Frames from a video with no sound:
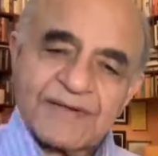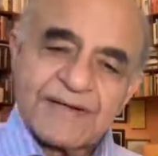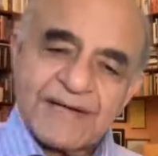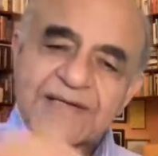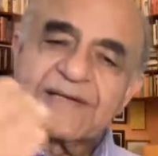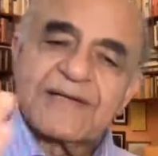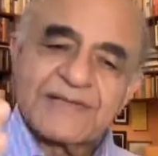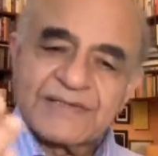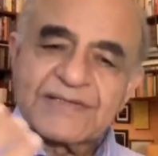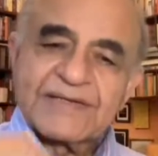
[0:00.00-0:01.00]
at
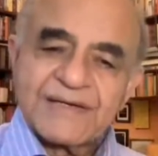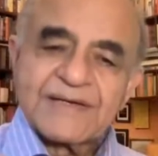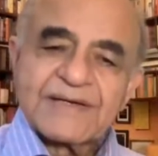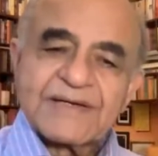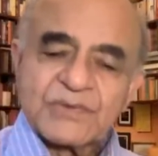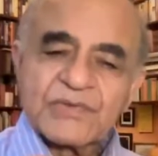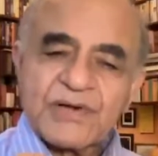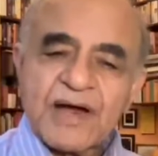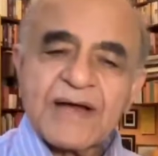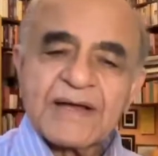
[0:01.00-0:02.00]
least, to
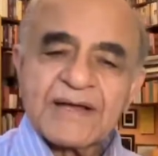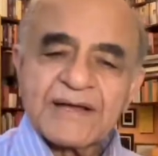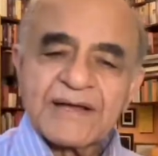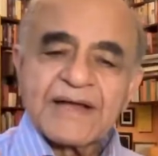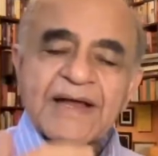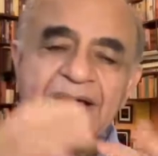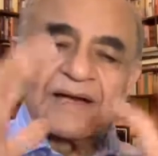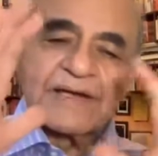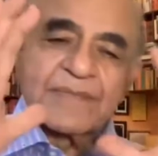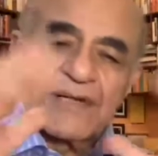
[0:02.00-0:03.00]
try and
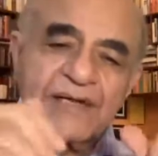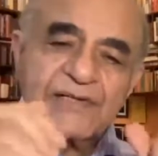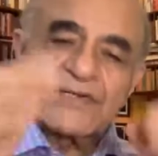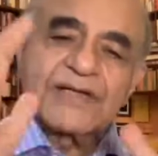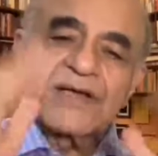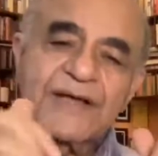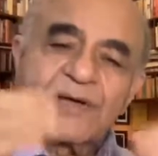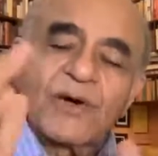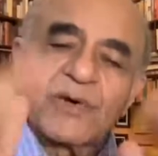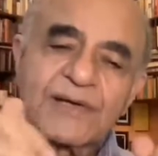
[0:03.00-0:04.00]
diminish the
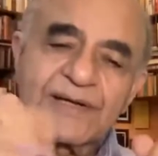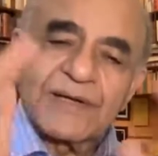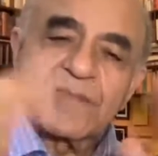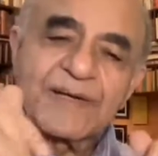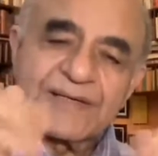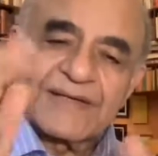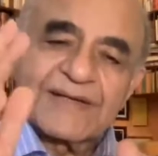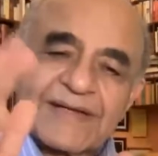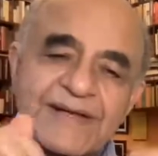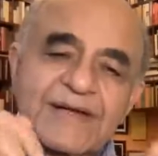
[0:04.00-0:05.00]
ego a little bit.
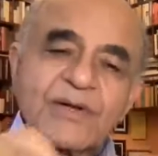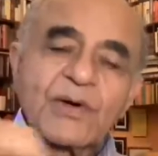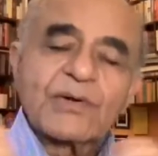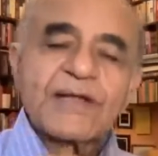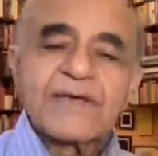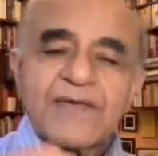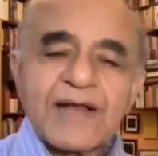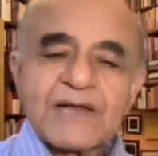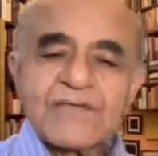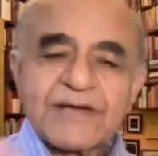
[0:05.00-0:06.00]
Don't give
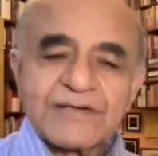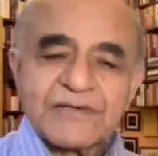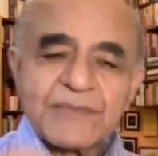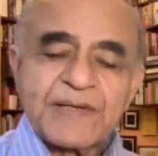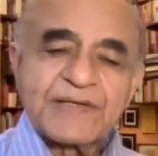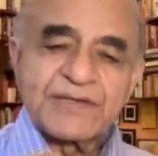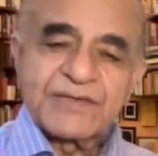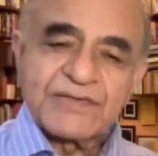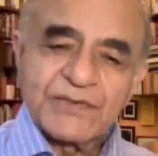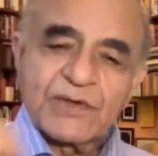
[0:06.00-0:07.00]
elevator
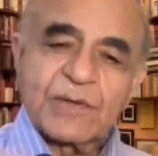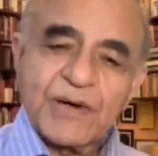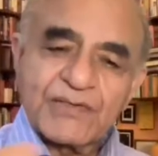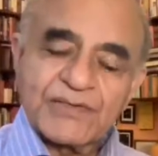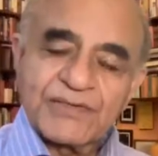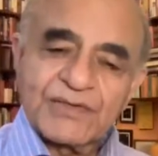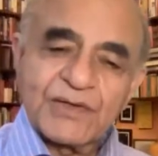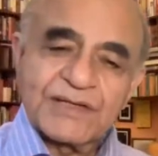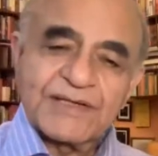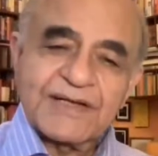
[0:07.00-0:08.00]
speeches to your bosses
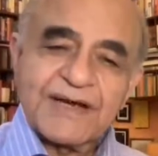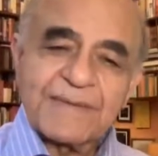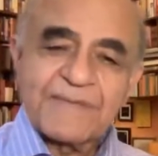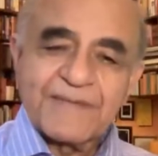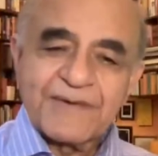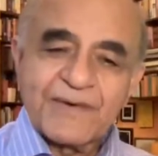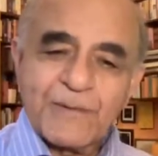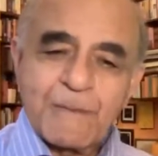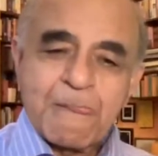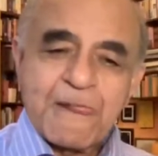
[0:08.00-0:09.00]
all the time,
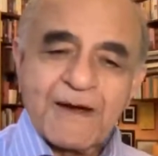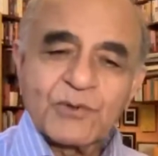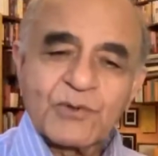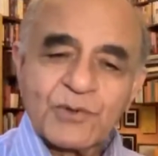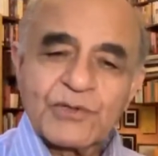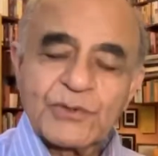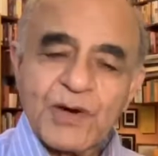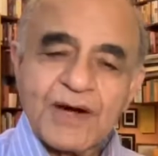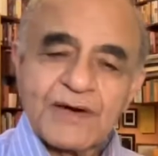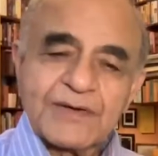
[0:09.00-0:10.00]
how good you
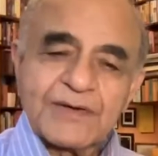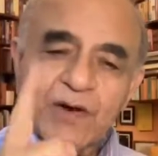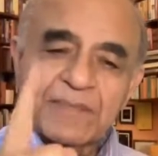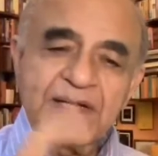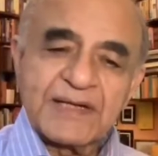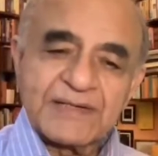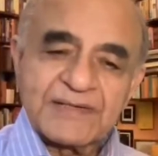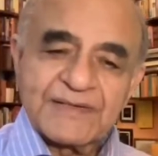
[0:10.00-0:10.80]
are in 1 minute